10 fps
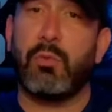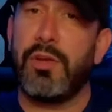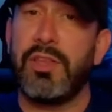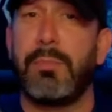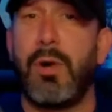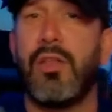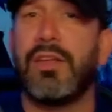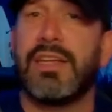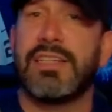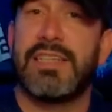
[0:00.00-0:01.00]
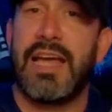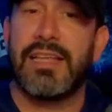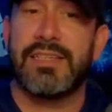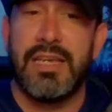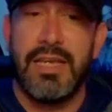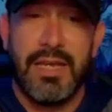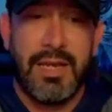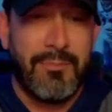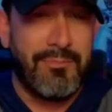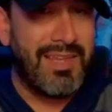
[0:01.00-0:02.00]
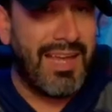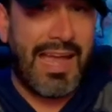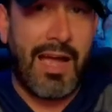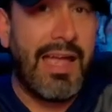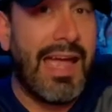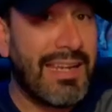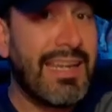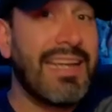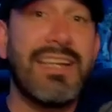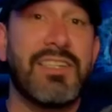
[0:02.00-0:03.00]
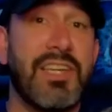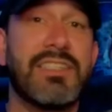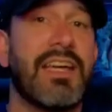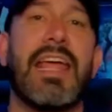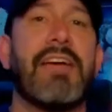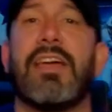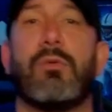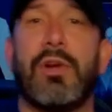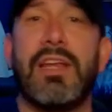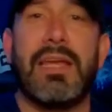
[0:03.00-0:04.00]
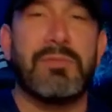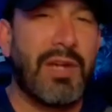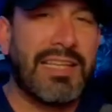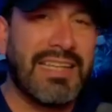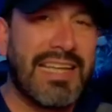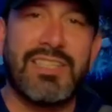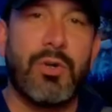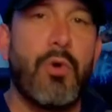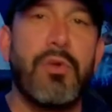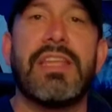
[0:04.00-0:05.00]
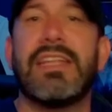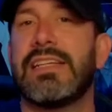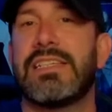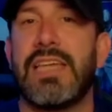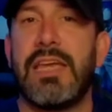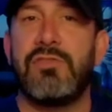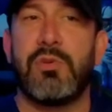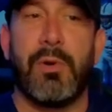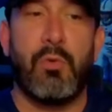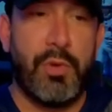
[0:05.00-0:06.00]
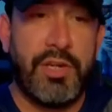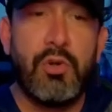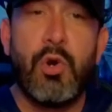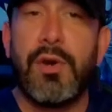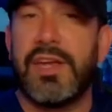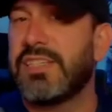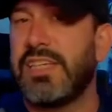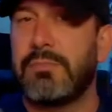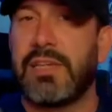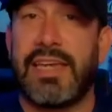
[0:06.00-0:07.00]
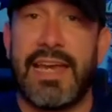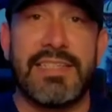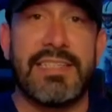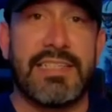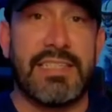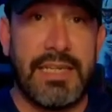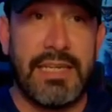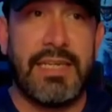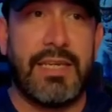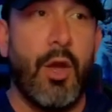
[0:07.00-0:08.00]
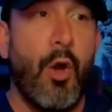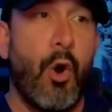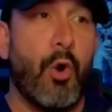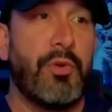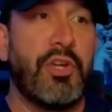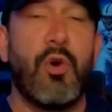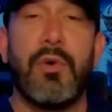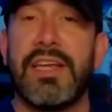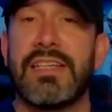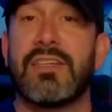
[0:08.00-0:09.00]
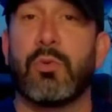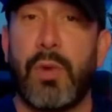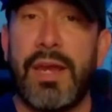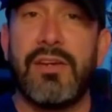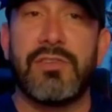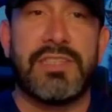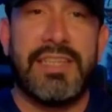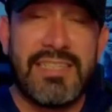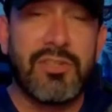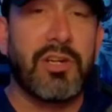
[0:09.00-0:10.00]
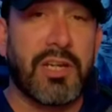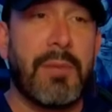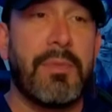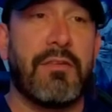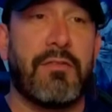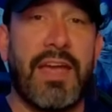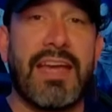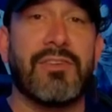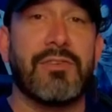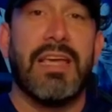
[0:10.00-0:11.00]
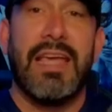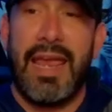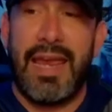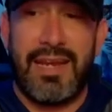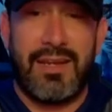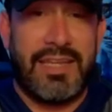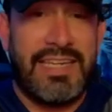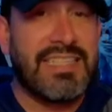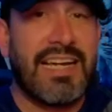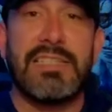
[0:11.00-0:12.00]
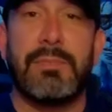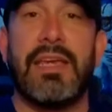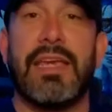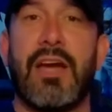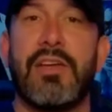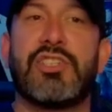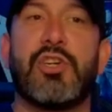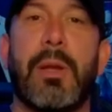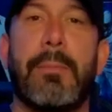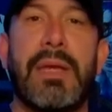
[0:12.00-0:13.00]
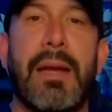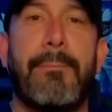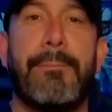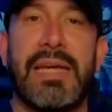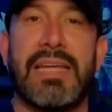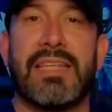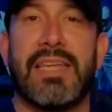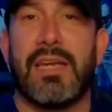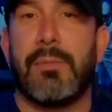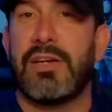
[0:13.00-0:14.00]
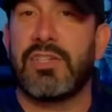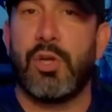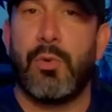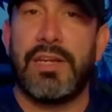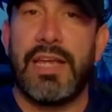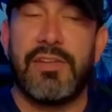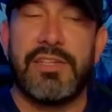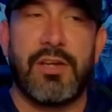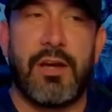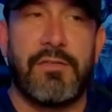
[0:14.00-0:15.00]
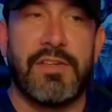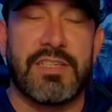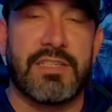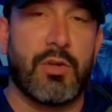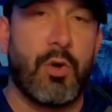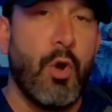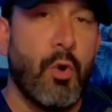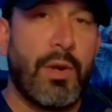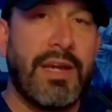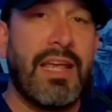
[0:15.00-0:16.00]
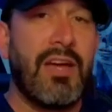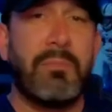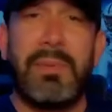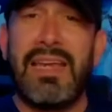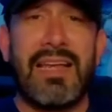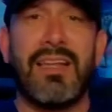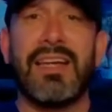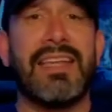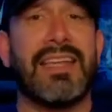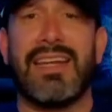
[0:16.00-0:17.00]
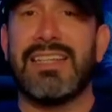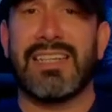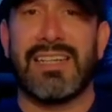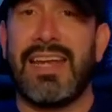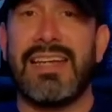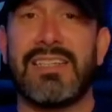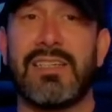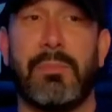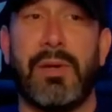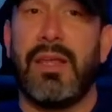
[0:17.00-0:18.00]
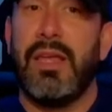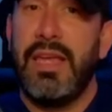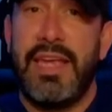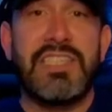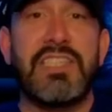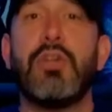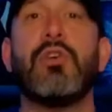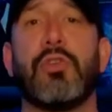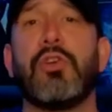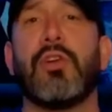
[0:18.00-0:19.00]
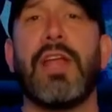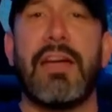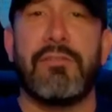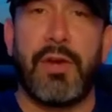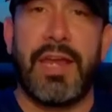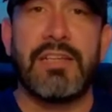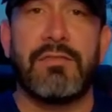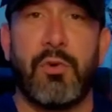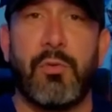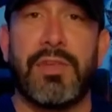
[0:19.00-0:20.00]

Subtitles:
run the ball against Dallas, Atlanta does not have that running game, so I think that's the only thing that saves you. But when you go against teams like Kansas City, or when you go against the Raiders, these are going to come into factors, and these guys being out is going to be a big thing about slowing down these offenses. So right now, be hell lucky that it's Atlanta, but it's still, they're going to have their hands full with